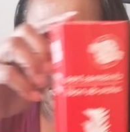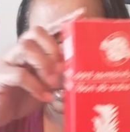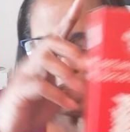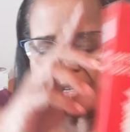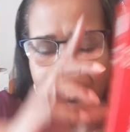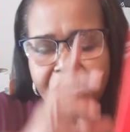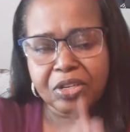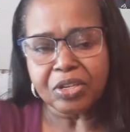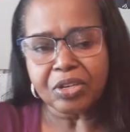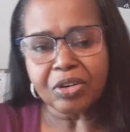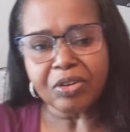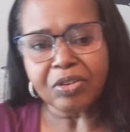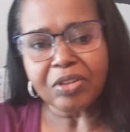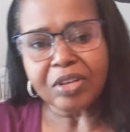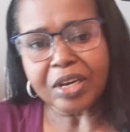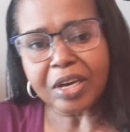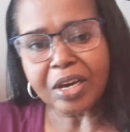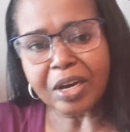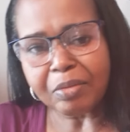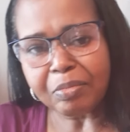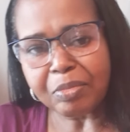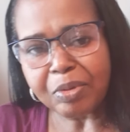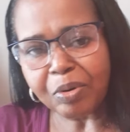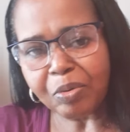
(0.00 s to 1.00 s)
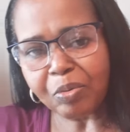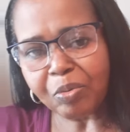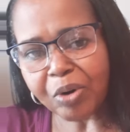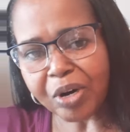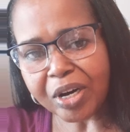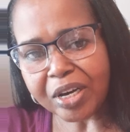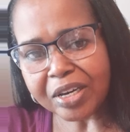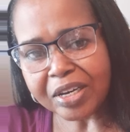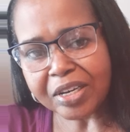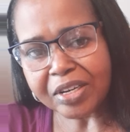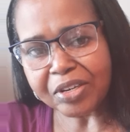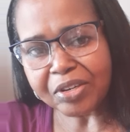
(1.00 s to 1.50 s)
So they come in
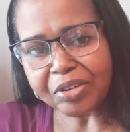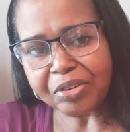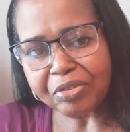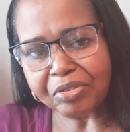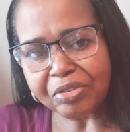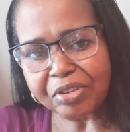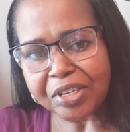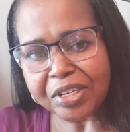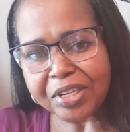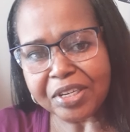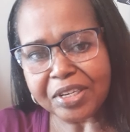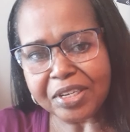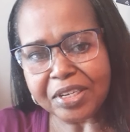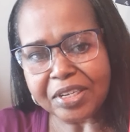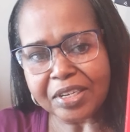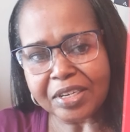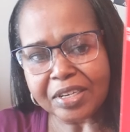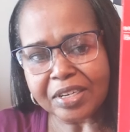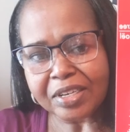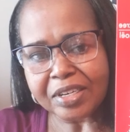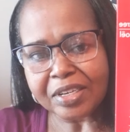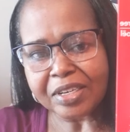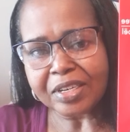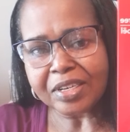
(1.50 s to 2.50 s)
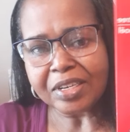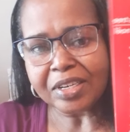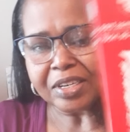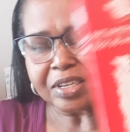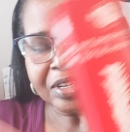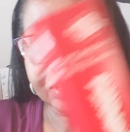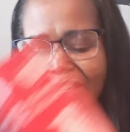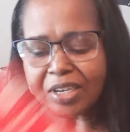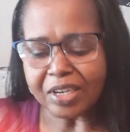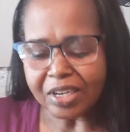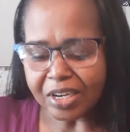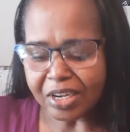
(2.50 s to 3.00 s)
white and green,
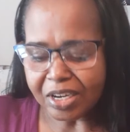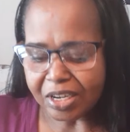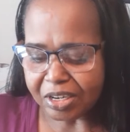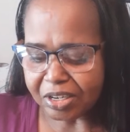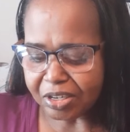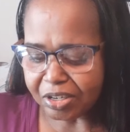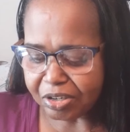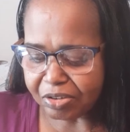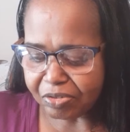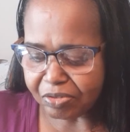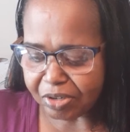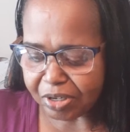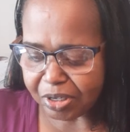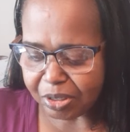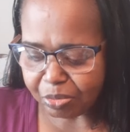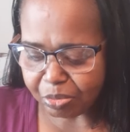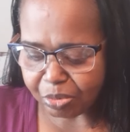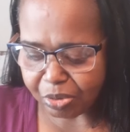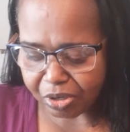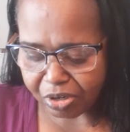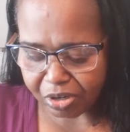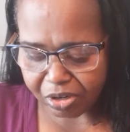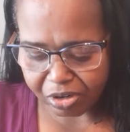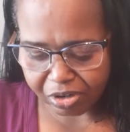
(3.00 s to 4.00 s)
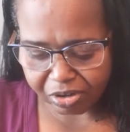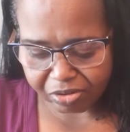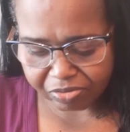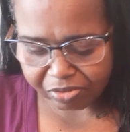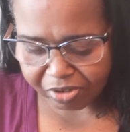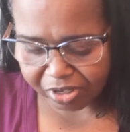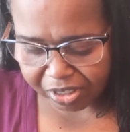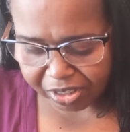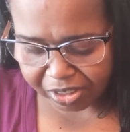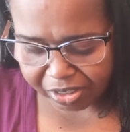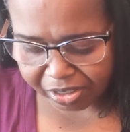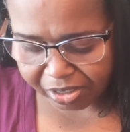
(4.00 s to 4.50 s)
and the green were
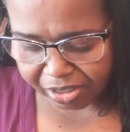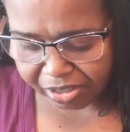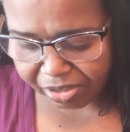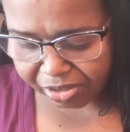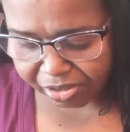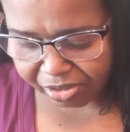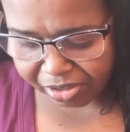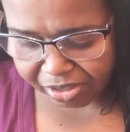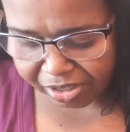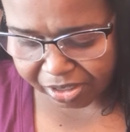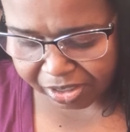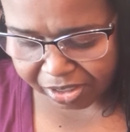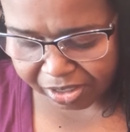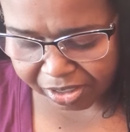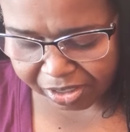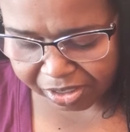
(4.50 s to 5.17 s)
already gone.